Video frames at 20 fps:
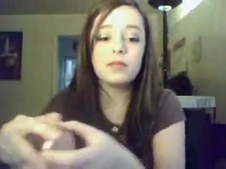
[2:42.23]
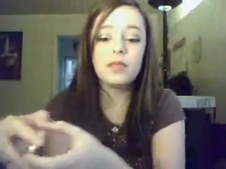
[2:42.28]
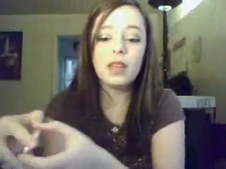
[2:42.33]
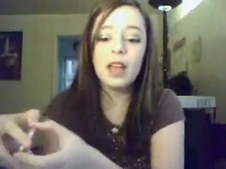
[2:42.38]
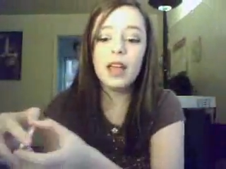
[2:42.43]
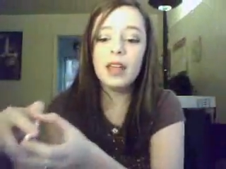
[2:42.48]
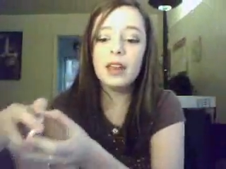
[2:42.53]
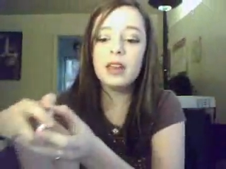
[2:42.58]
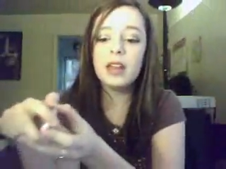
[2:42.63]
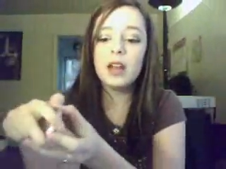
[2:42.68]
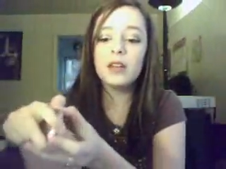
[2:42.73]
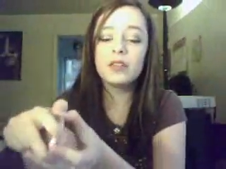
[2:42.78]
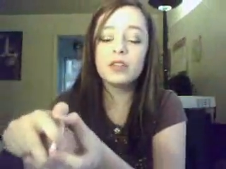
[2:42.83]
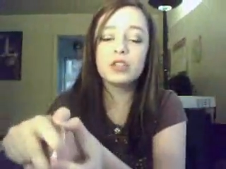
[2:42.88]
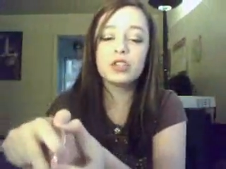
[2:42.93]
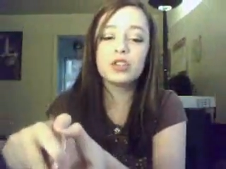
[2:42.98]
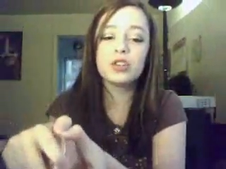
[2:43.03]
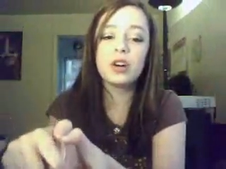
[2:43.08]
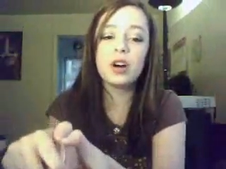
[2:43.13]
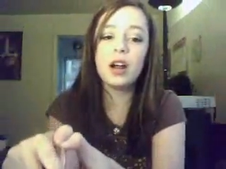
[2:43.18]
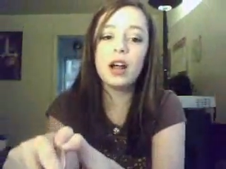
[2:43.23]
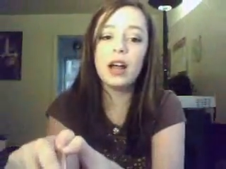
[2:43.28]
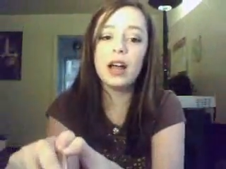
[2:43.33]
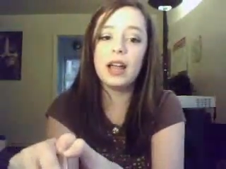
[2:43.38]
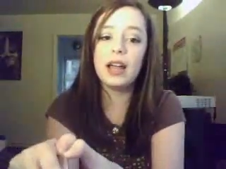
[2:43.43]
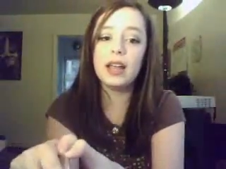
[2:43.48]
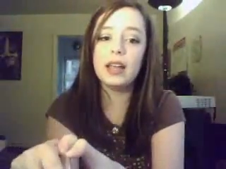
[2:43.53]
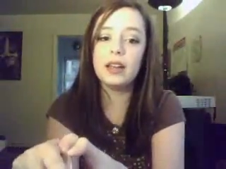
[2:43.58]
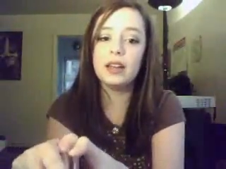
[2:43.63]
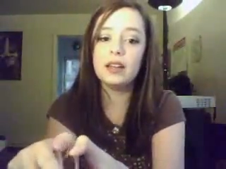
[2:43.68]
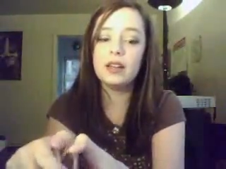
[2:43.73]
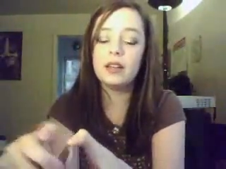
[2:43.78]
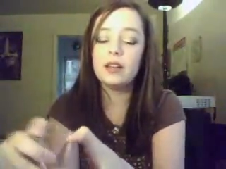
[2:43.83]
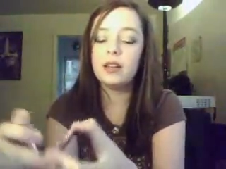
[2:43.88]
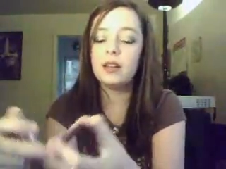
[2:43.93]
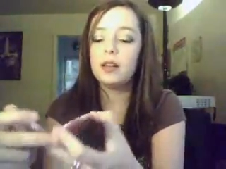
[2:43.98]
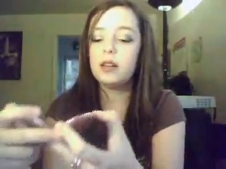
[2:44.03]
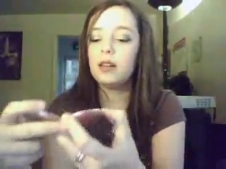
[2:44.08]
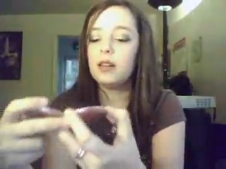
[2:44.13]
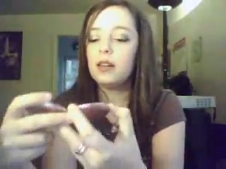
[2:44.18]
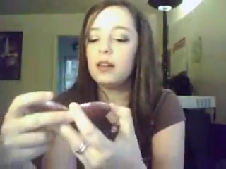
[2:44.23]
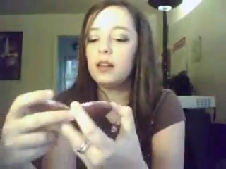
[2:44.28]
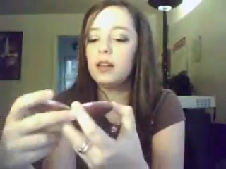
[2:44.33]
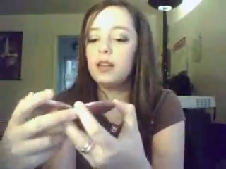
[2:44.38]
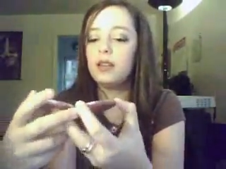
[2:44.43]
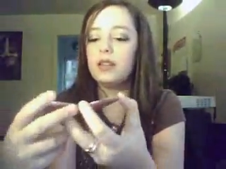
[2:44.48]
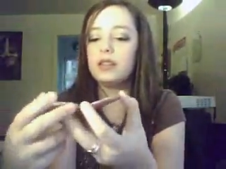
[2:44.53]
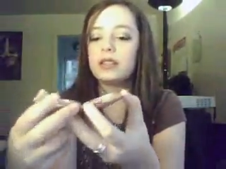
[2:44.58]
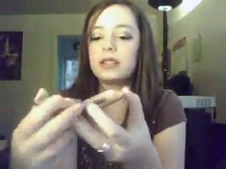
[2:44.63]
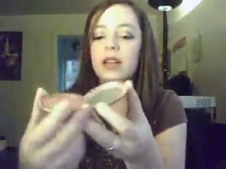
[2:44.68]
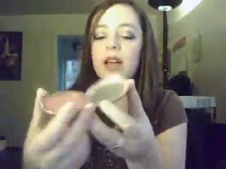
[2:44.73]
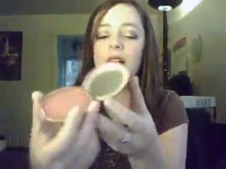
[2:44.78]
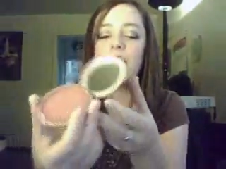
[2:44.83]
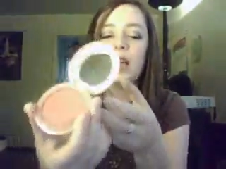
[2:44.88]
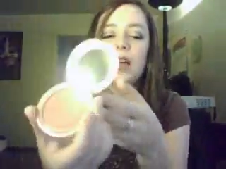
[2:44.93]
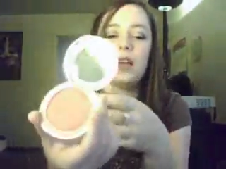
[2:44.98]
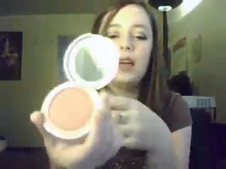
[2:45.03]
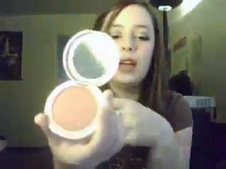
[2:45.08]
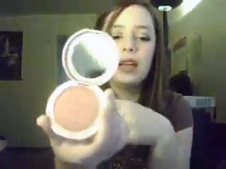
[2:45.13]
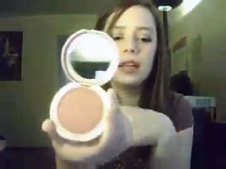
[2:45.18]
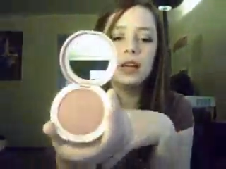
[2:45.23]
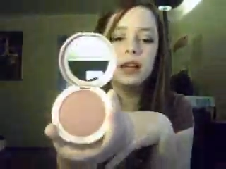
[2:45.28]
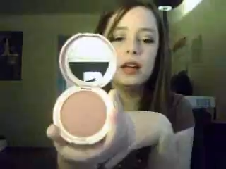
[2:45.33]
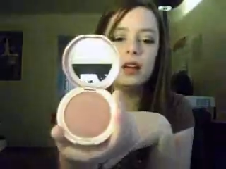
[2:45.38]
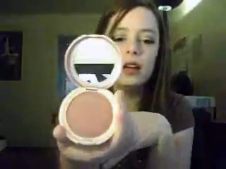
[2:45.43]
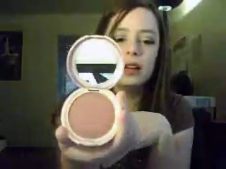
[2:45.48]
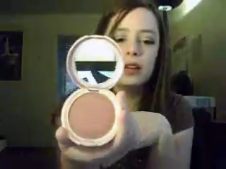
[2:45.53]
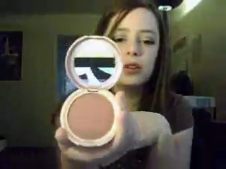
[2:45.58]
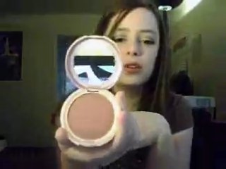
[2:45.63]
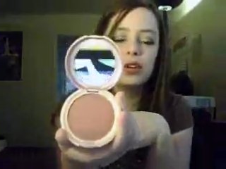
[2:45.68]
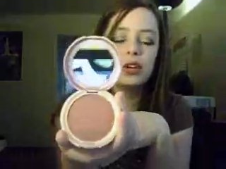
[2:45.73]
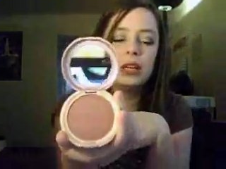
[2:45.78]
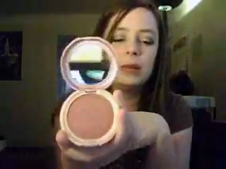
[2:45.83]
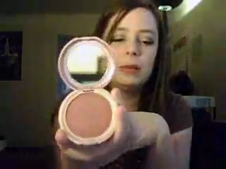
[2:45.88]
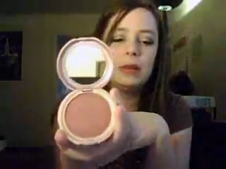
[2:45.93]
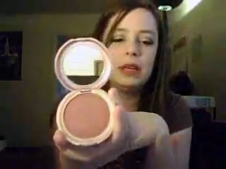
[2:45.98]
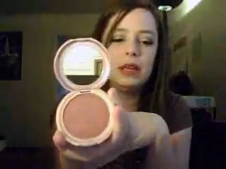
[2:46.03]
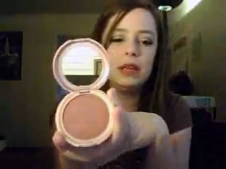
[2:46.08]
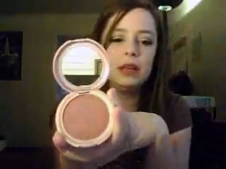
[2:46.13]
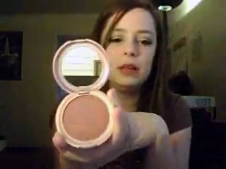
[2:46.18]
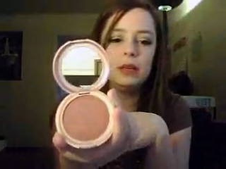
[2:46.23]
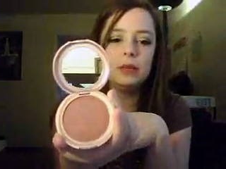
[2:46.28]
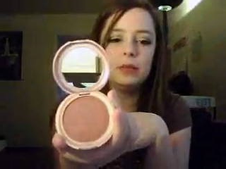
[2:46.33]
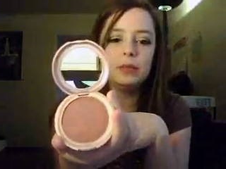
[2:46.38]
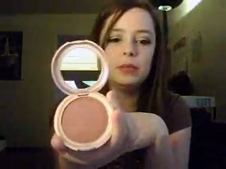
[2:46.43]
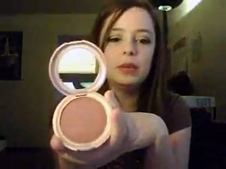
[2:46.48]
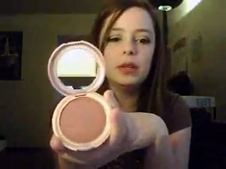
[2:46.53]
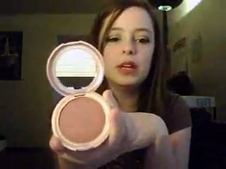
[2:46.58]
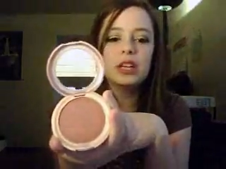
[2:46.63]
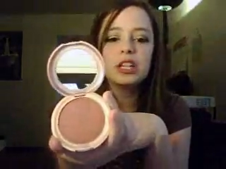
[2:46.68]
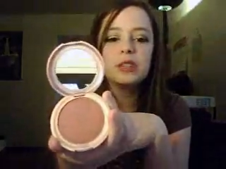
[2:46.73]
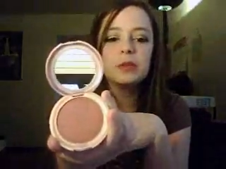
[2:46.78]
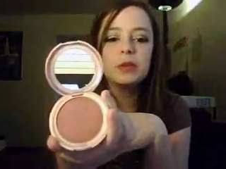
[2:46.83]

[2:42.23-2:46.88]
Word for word: I had never tried this kind, like a uh, creamy blush